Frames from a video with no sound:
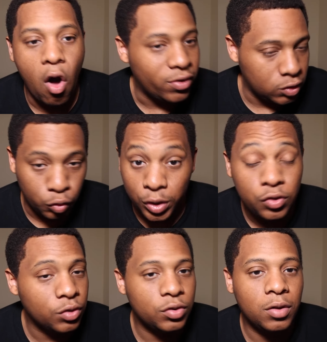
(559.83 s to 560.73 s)
All these
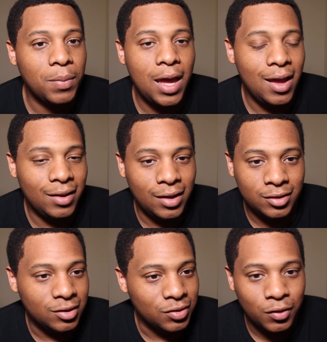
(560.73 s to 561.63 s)
creatures look bad,
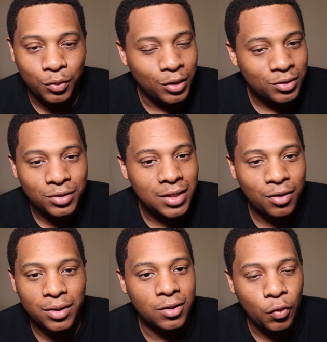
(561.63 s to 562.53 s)
like these little creatures
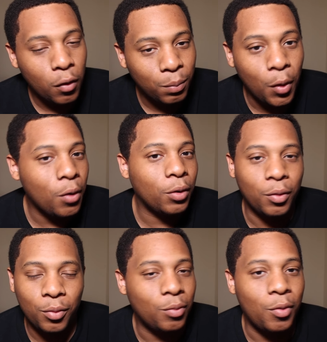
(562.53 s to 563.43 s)
that are in the North Pole
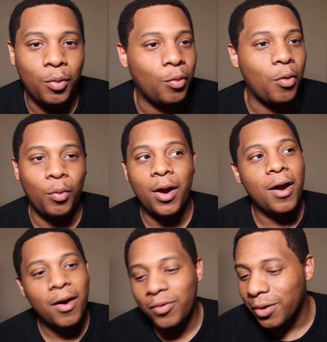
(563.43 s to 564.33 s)
or
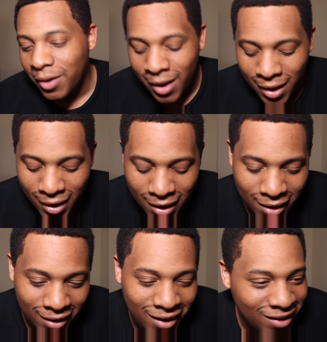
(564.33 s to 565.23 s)
wherever.
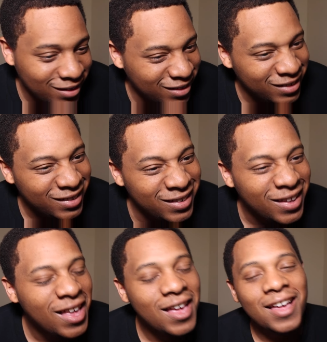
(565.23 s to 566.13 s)
There's
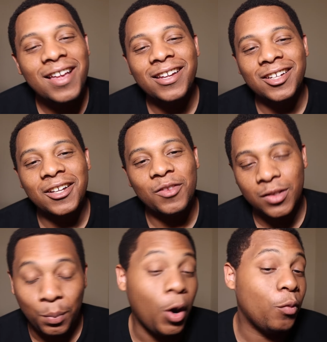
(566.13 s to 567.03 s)
a
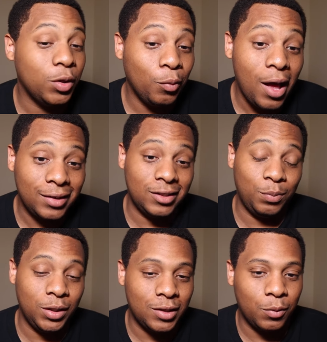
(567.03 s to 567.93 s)
part where the rock
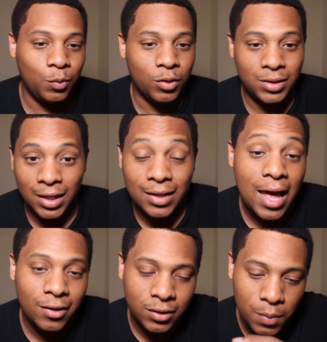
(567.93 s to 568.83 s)
gets picked up towards the end.
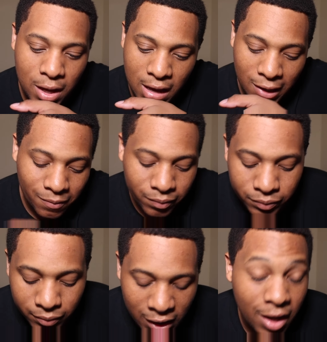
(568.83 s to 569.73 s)
That looks bad.
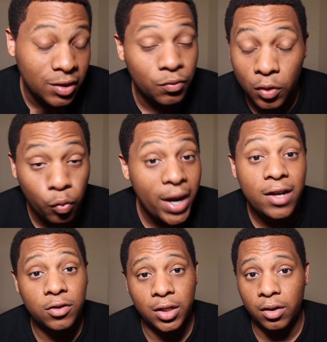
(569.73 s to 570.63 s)
The
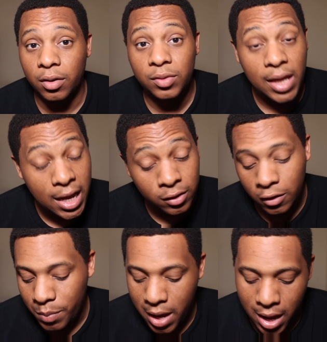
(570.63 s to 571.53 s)
reindeer, they
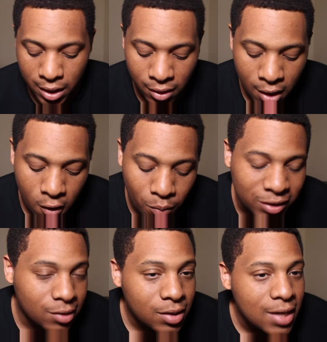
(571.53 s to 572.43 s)
look bad.
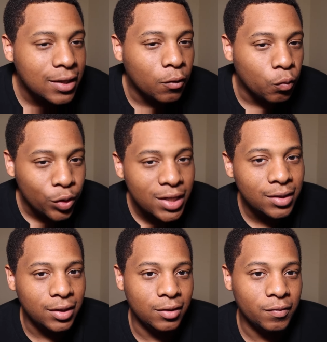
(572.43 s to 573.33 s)
But the thing that
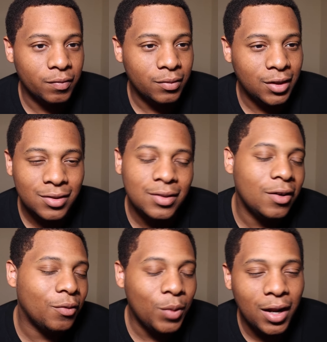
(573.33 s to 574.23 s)
really, because, you
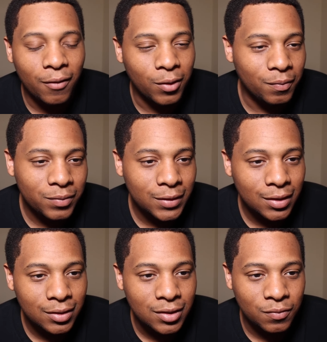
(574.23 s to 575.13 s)
know, whatever,
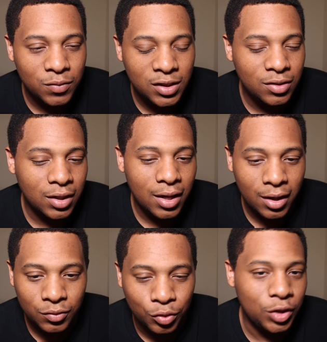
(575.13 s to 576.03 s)
it's a
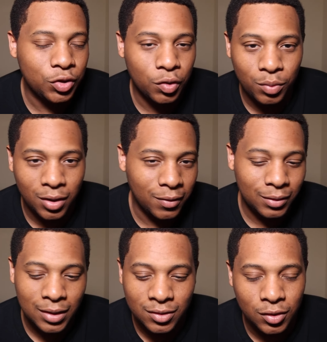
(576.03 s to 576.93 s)
CGI creature or whatever,
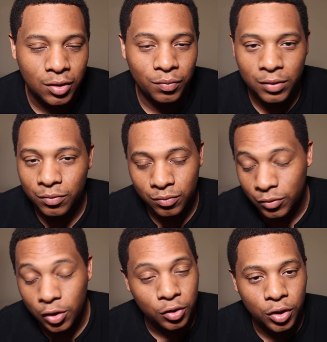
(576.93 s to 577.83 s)
it doesn't
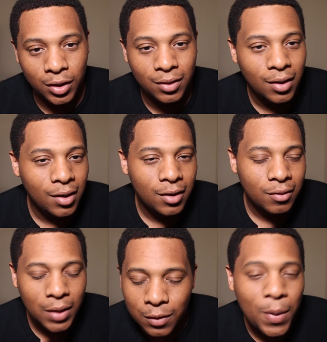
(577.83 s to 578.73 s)
look good.
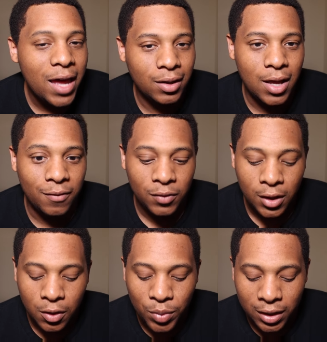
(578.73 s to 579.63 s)
That's bad enough.
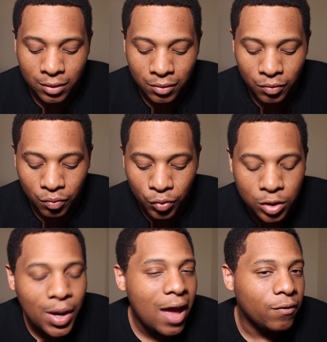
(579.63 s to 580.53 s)
But
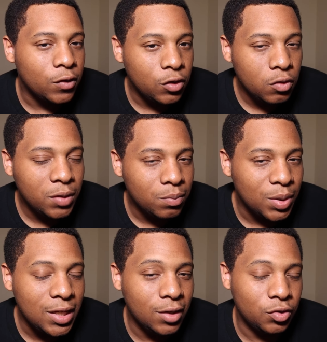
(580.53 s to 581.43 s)
when you have human
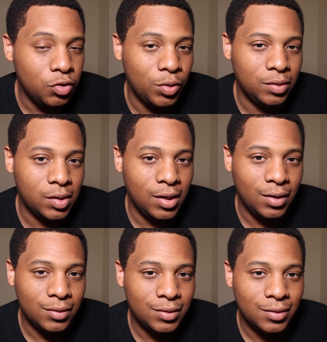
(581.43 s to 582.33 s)
beings doing
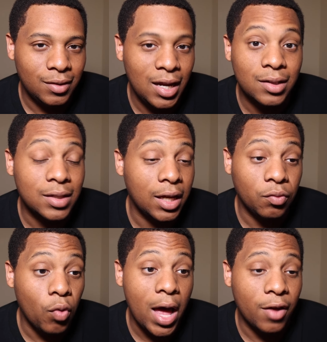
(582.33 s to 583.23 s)
things, and it's
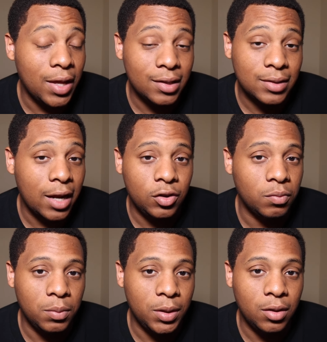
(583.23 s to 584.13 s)
like, wow, that is not a
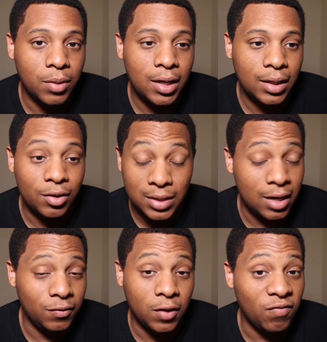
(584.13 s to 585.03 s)
human being right now. It's
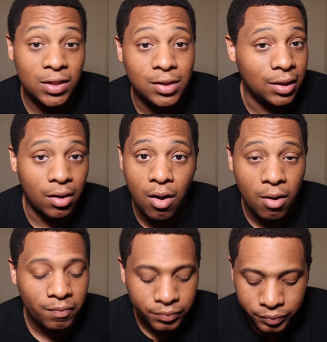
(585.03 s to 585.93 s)
not even convincing at
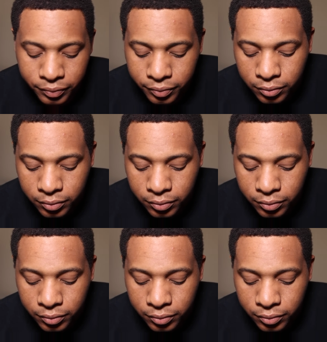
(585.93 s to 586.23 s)
all.